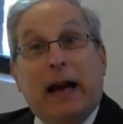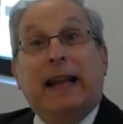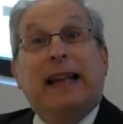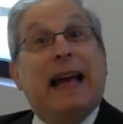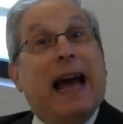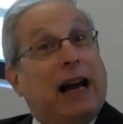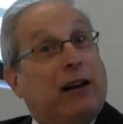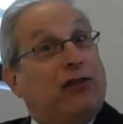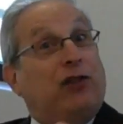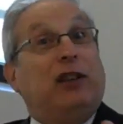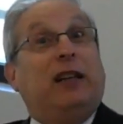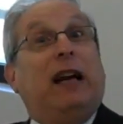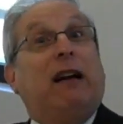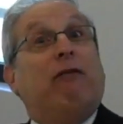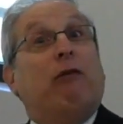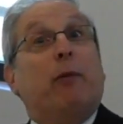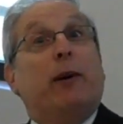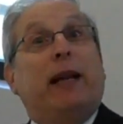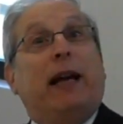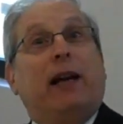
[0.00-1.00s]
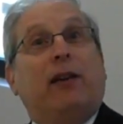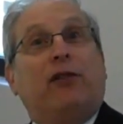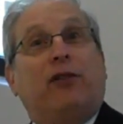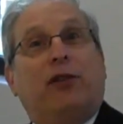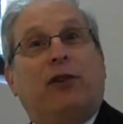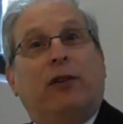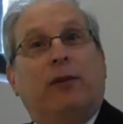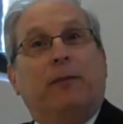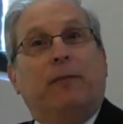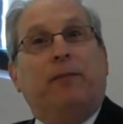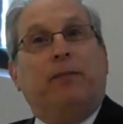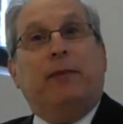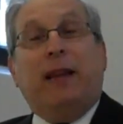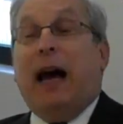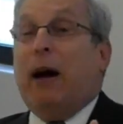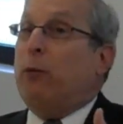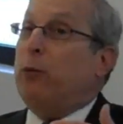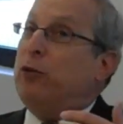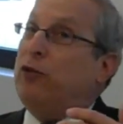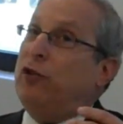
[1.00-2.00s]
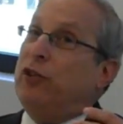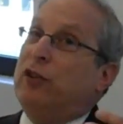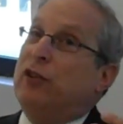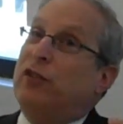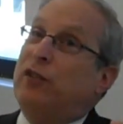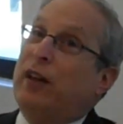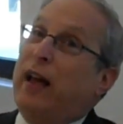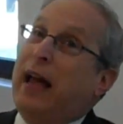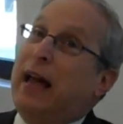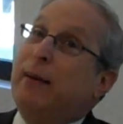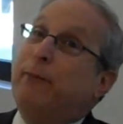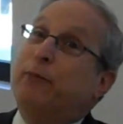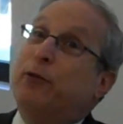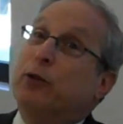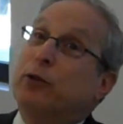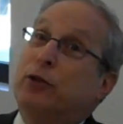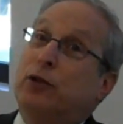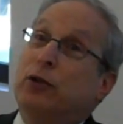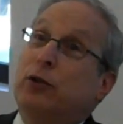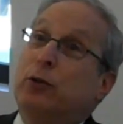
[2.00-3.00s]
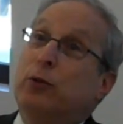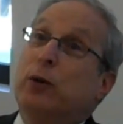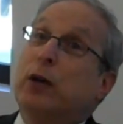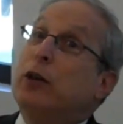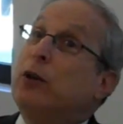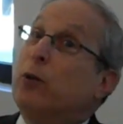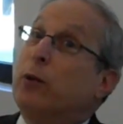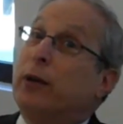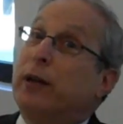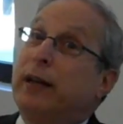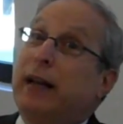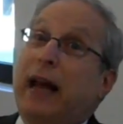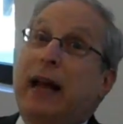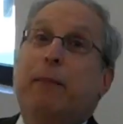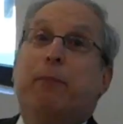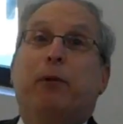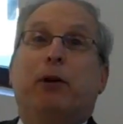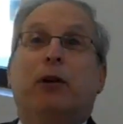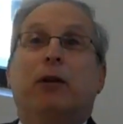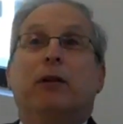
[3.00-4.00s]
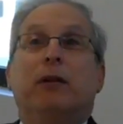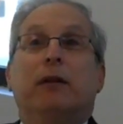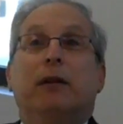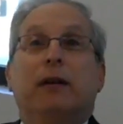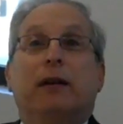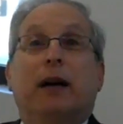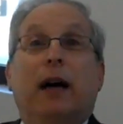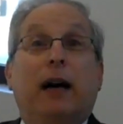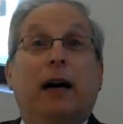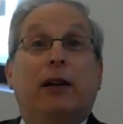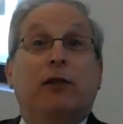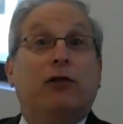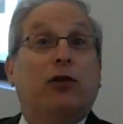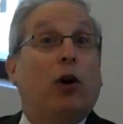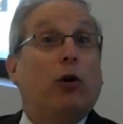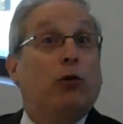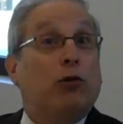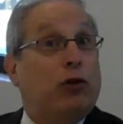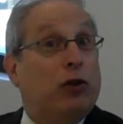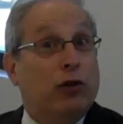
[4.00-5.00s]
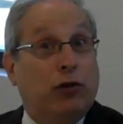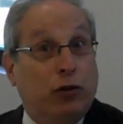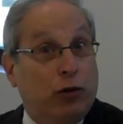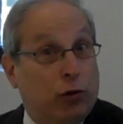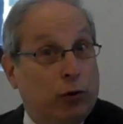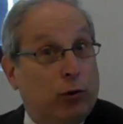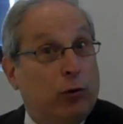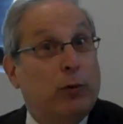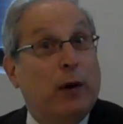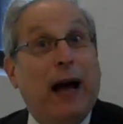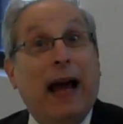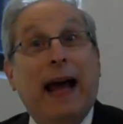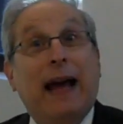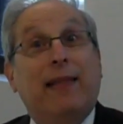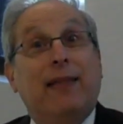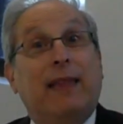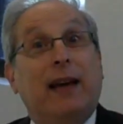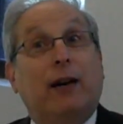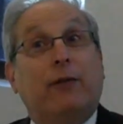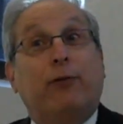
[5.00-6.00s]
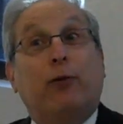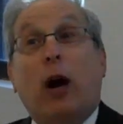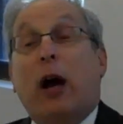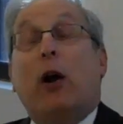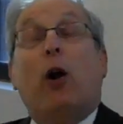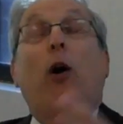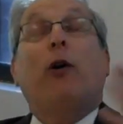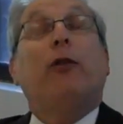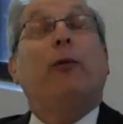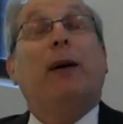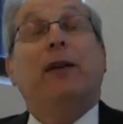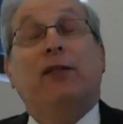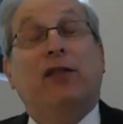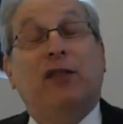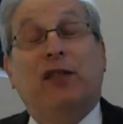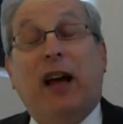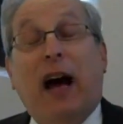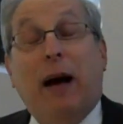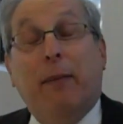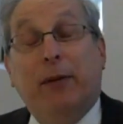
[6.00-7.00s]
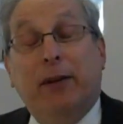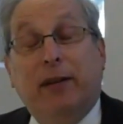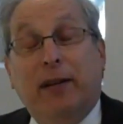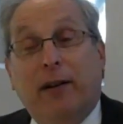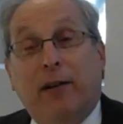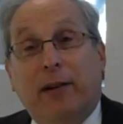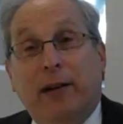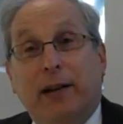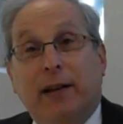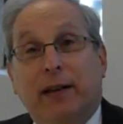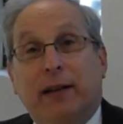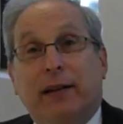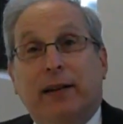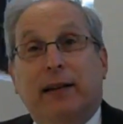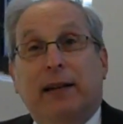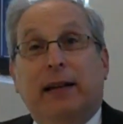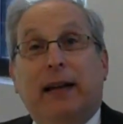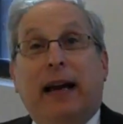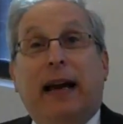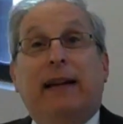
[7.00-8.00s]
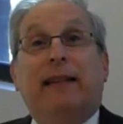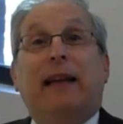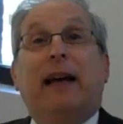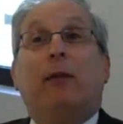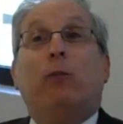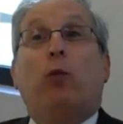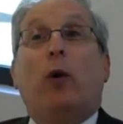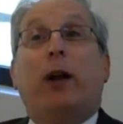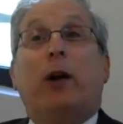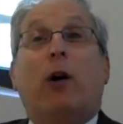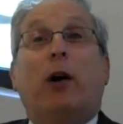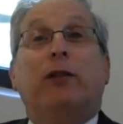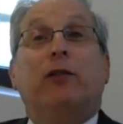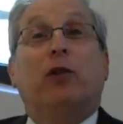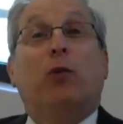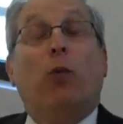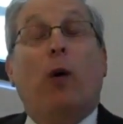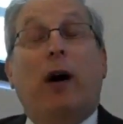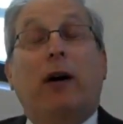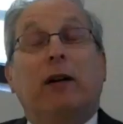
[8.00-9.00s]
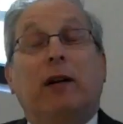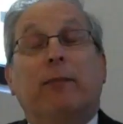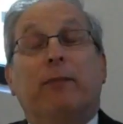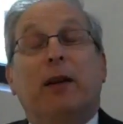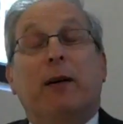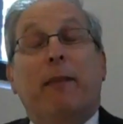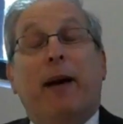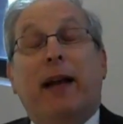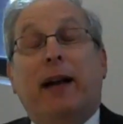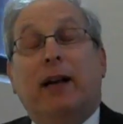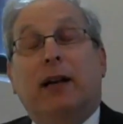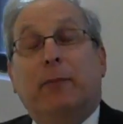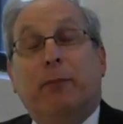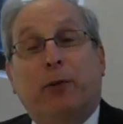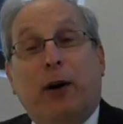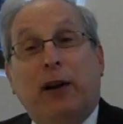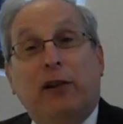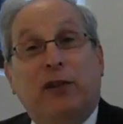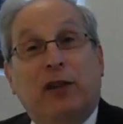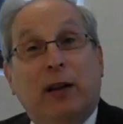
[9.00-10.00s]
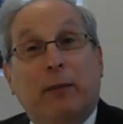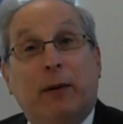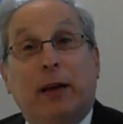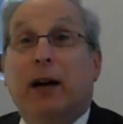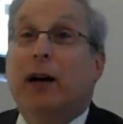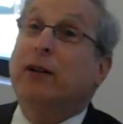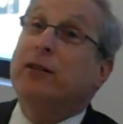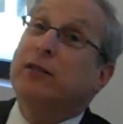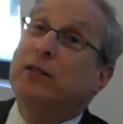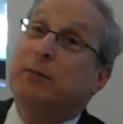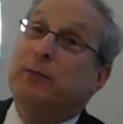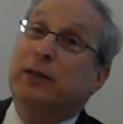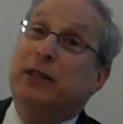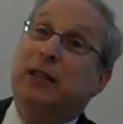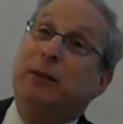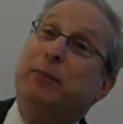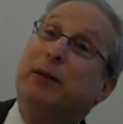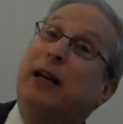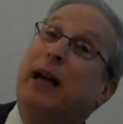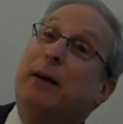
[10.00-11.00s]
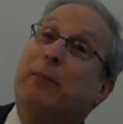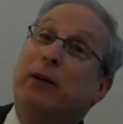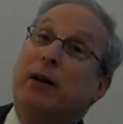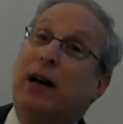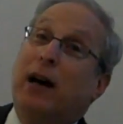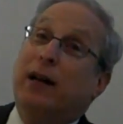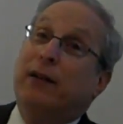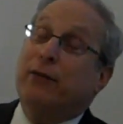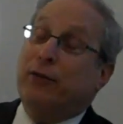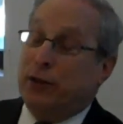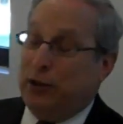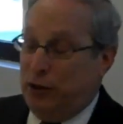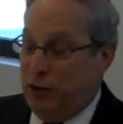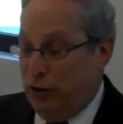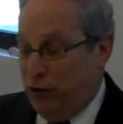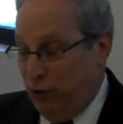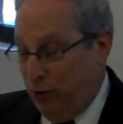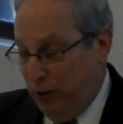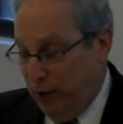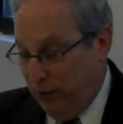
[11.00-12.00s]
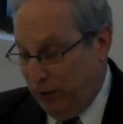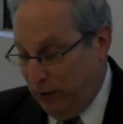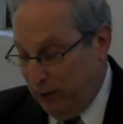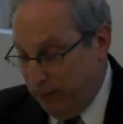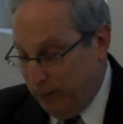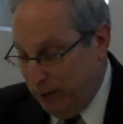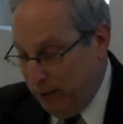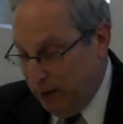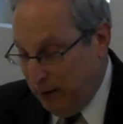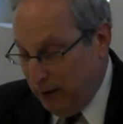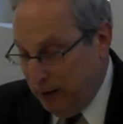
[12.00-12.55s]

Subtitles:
And he actually gave him an answer. That which is hateful to your neighbor, don't do, and therefore, and all the rest is commentary. And then went on to welcome the man and embrace him, and ultimately he became a convert to Judaism.